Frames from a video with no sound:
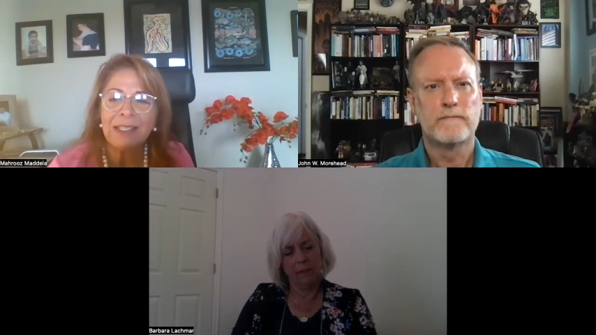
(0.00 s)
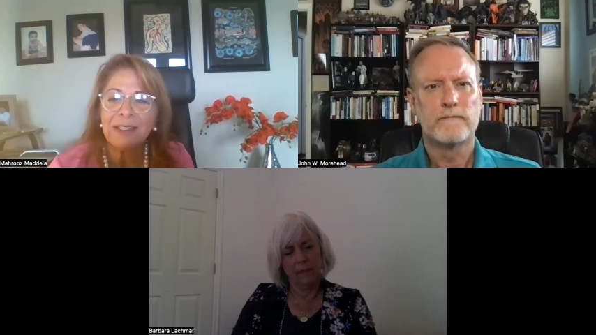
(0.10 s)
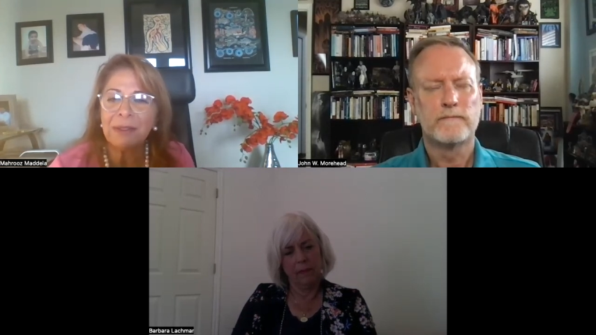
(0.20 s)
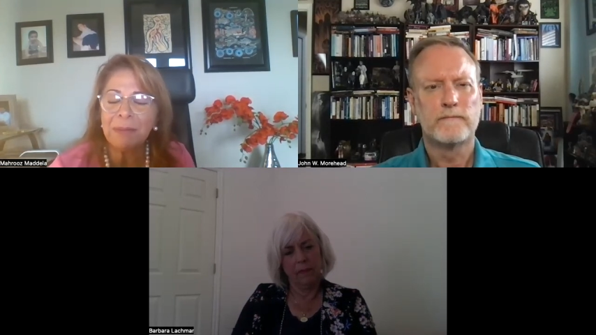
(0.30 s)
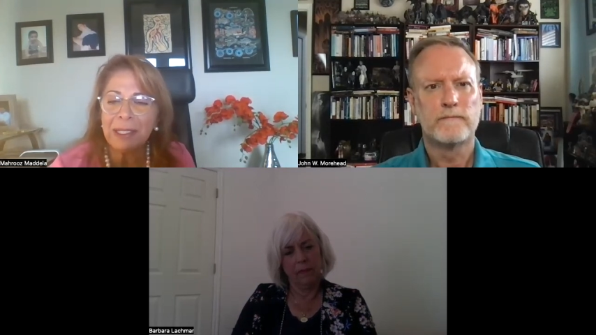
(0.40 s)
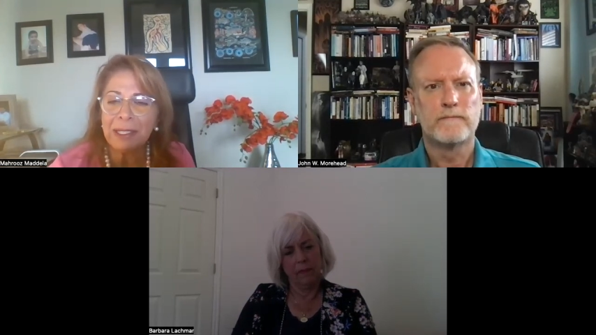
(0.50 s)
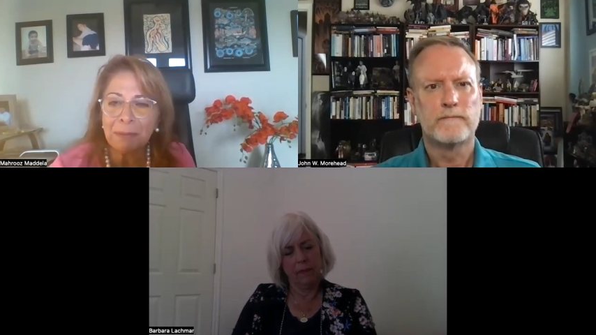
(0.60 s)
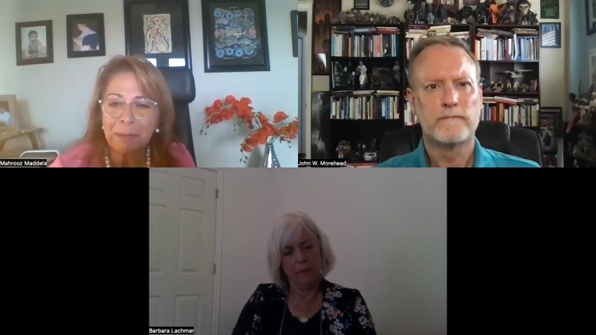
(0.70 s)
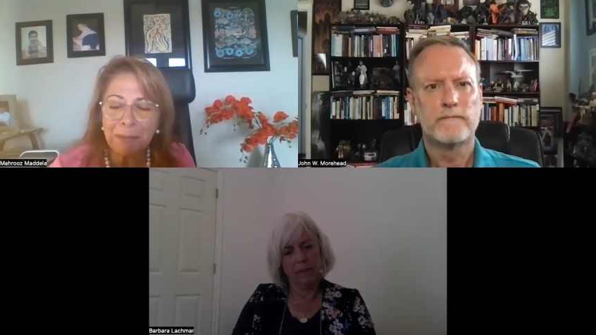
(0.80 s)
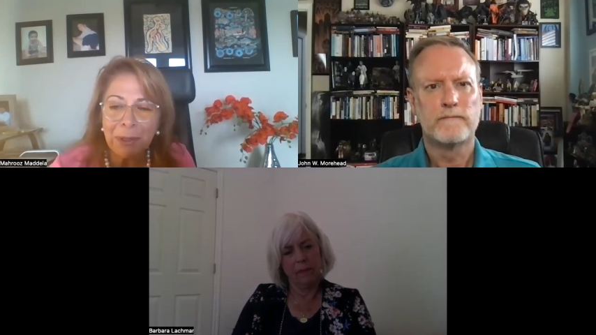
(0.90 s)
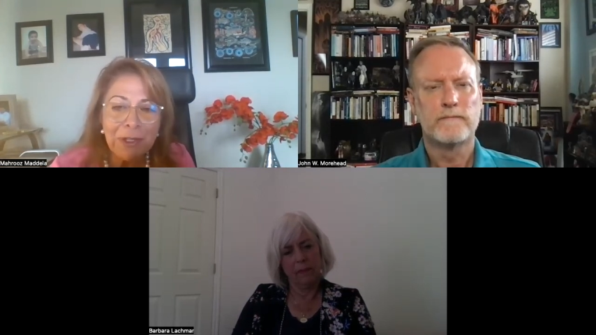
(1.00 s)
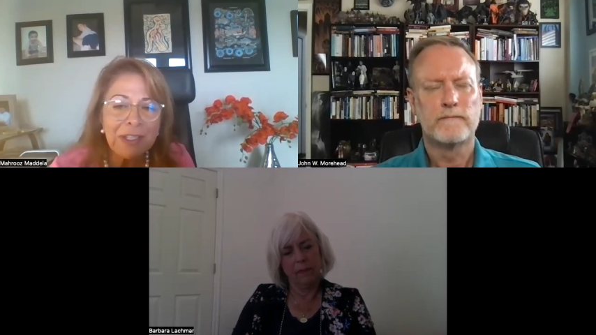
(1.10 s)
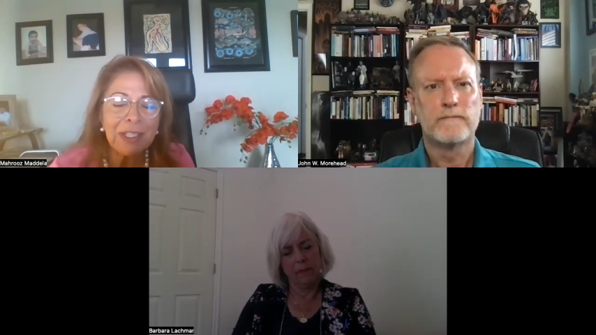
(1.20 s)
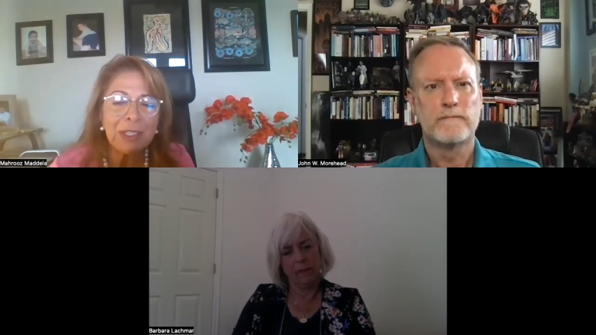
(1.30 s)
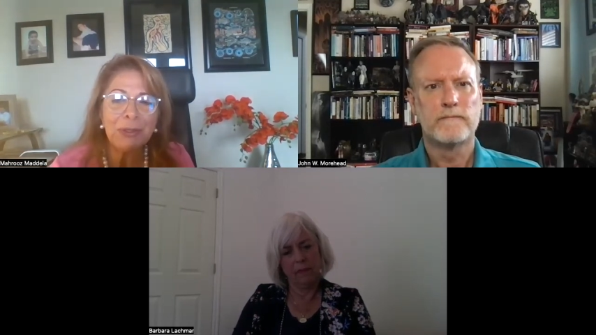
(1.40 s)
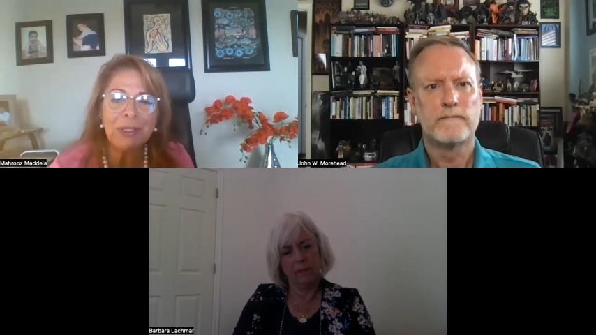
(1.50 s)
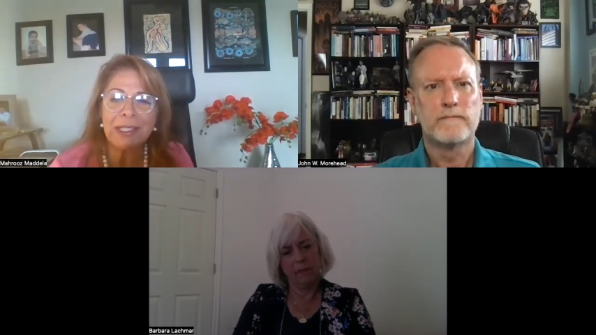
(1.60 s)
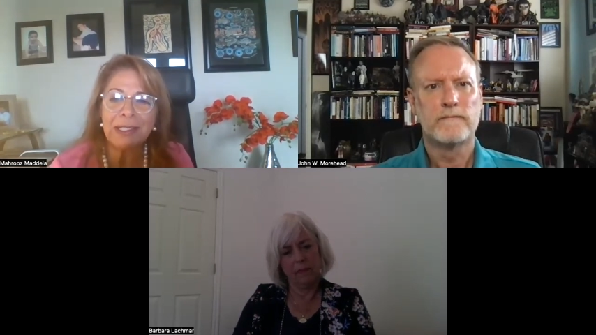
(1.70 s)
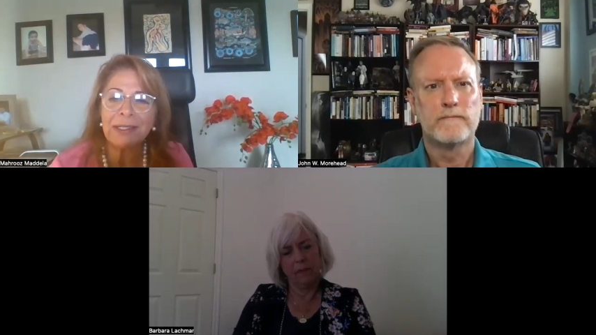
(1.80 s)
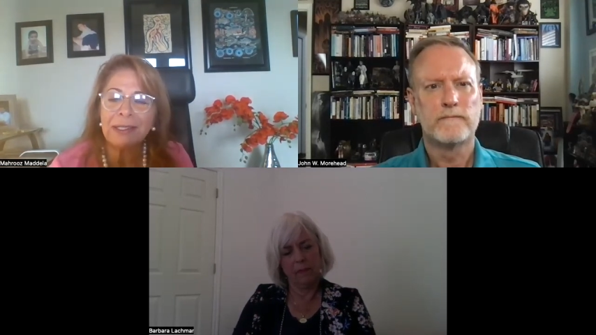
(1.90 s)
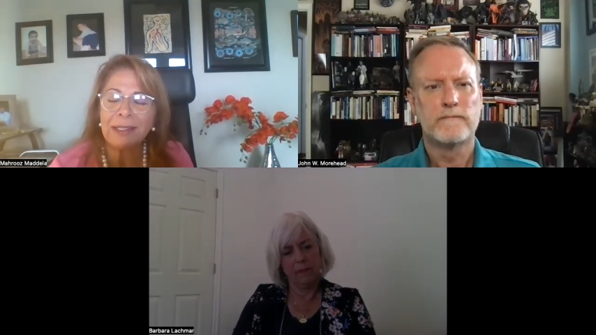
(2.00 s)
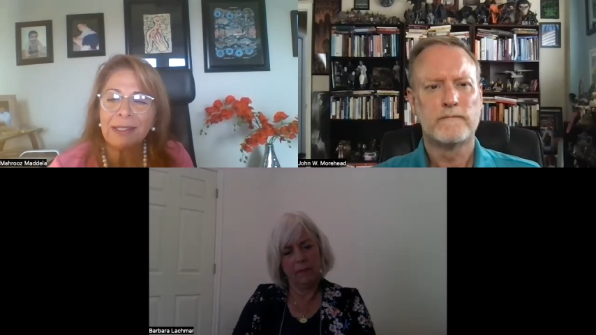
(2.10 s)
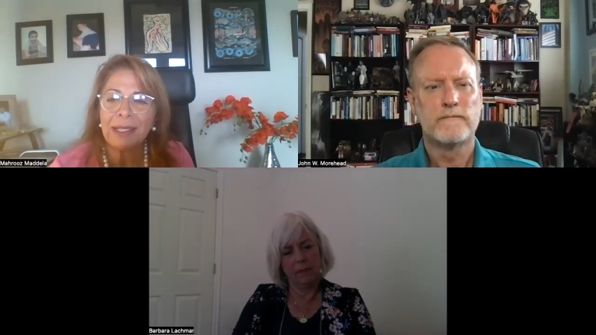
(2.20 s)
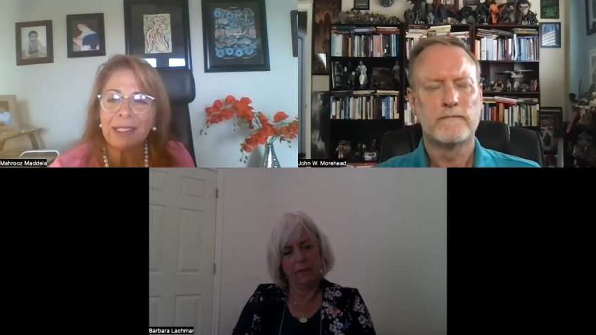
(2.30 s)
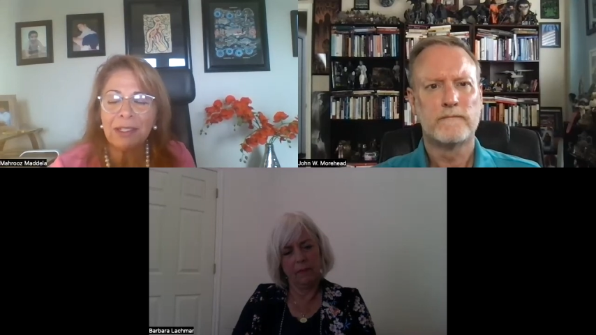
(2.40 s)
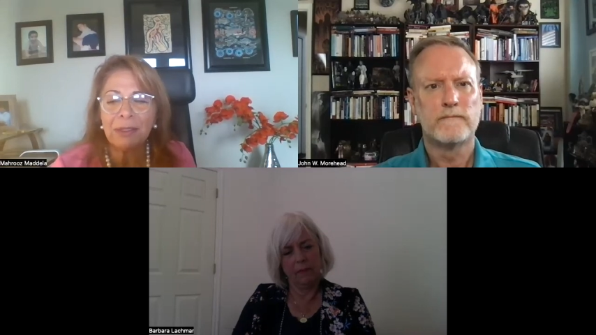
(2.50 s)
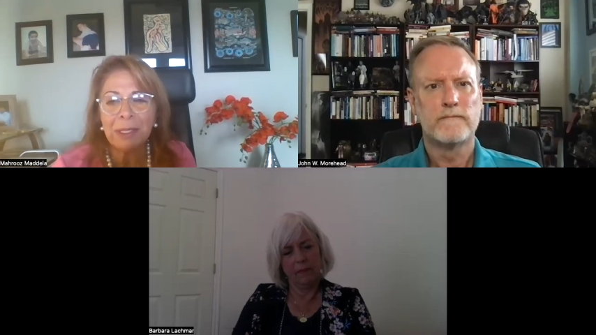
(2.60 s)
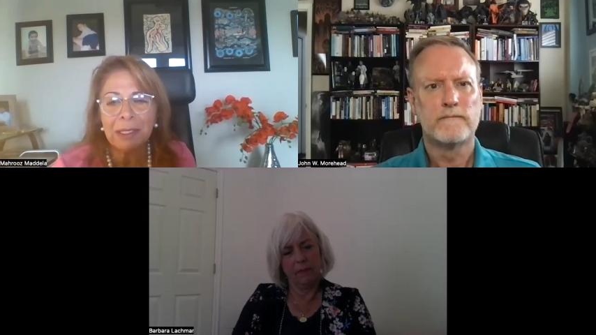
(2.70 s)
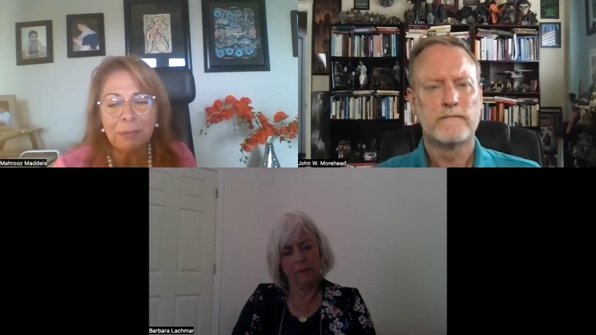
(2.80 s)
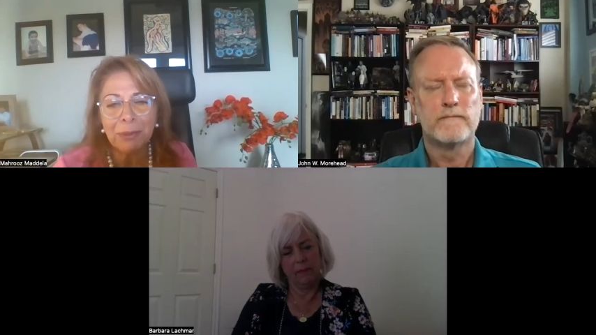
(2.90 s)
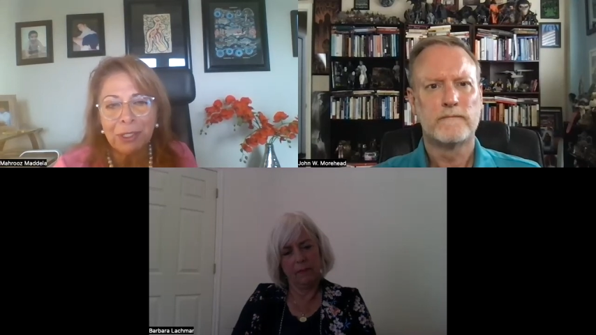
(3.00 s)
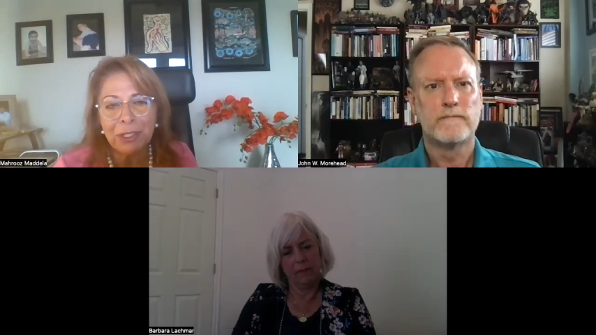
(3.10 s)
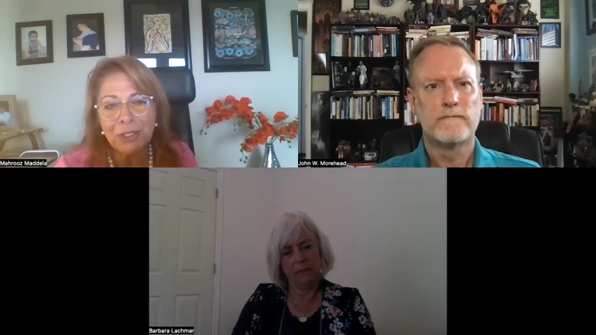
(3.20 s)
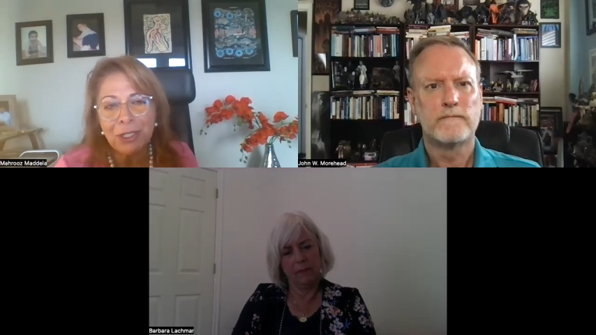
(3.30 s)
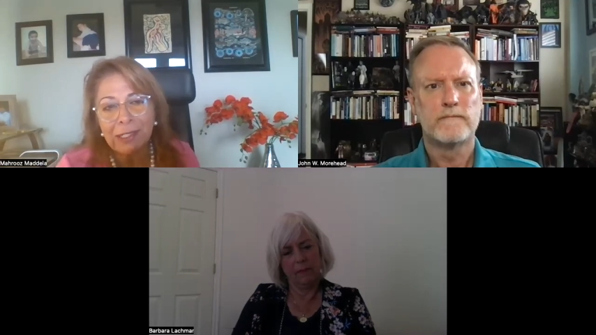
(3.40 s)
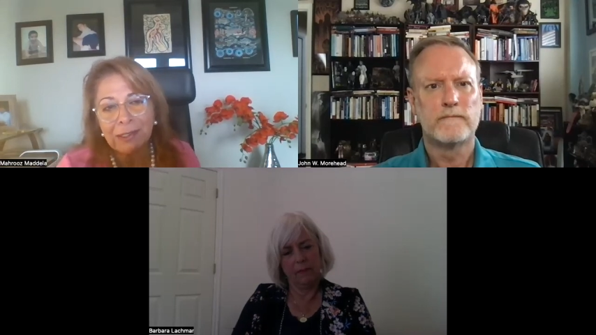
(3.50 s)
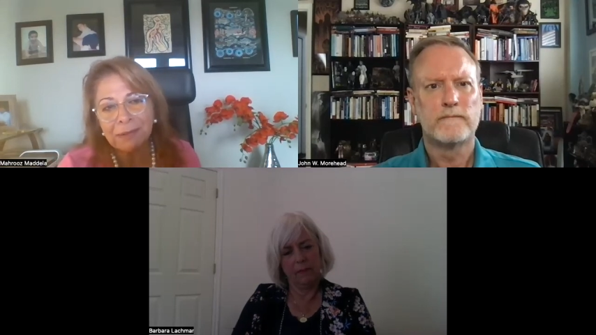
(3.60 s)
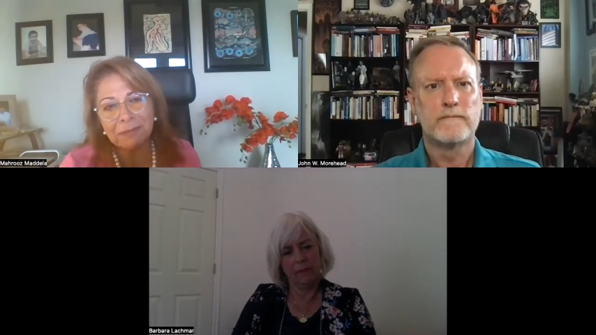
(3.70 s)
Speaker 1: they're being persecuted and they're being put in jail.